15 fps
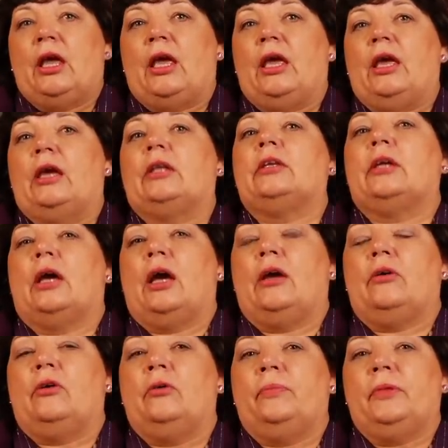and
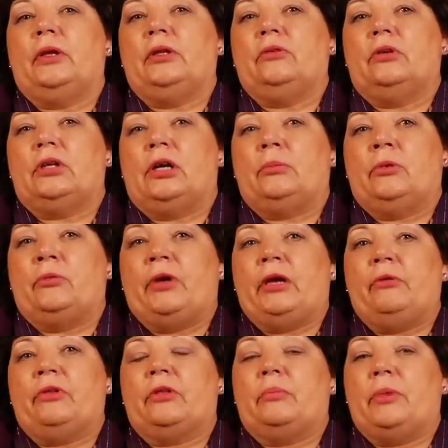I hope that you will come
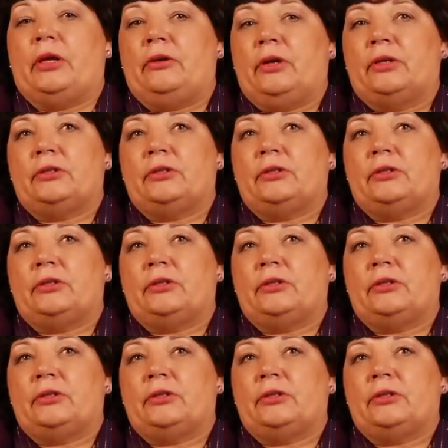away with a better